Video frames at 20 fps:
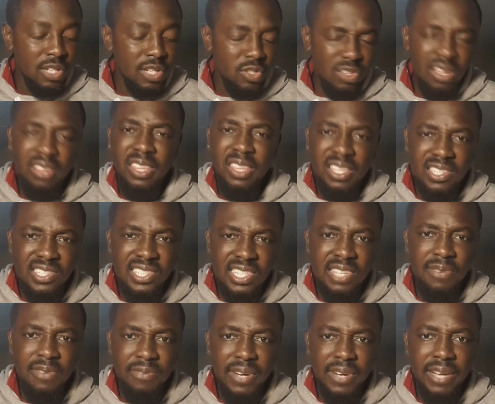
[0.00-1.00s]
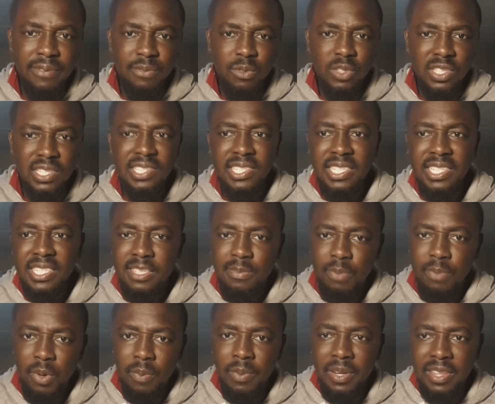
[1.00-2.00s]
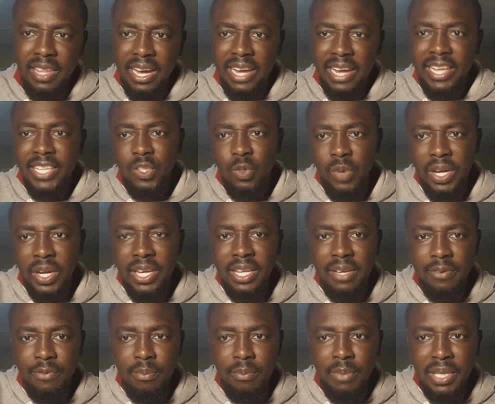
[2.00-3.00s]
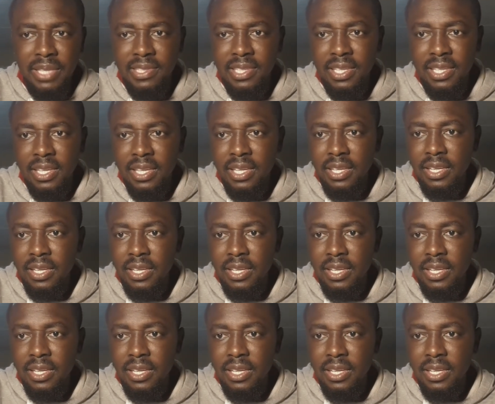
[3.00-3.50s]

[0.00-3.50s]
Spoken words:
So I think C5 to C6 is probably the highest grading for meat.